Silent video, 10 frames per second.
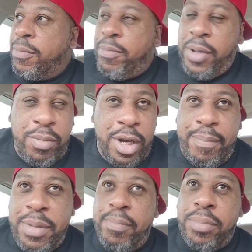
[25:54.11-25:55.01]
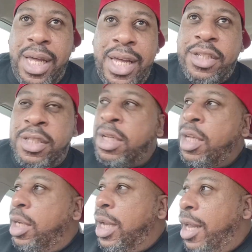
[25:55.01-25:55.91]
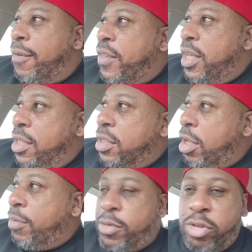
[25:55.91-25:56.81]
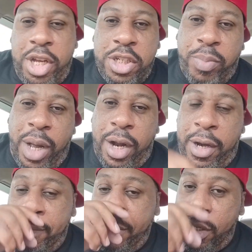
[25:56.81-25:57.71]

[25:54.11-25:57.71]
People have been blessed. A lot of things are transpiring,